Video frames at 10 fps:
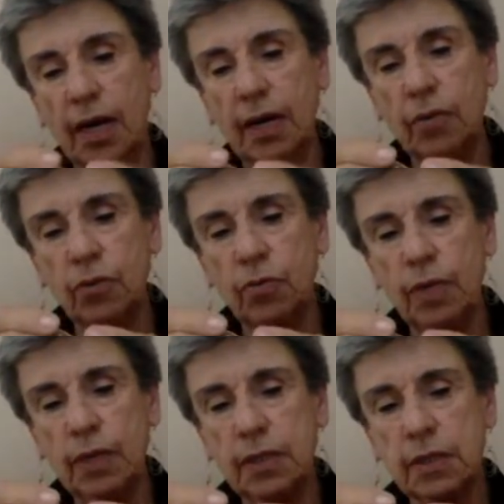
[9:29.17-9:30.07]
I would
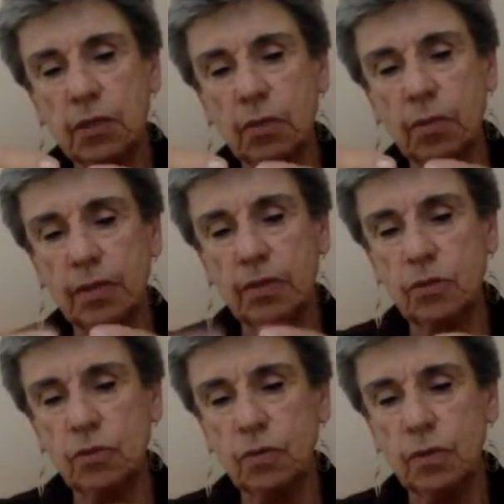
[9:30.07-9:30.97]
read it to you, but the
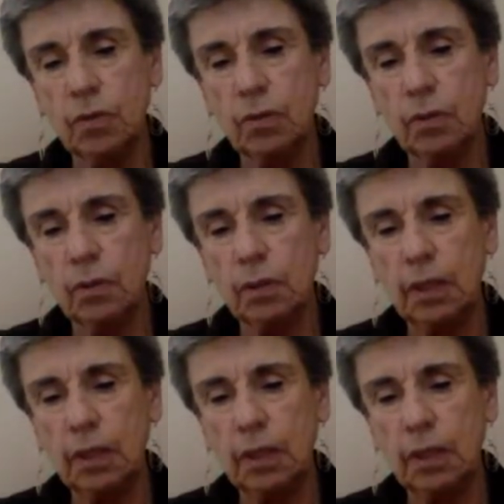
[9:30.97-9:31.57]
truth told,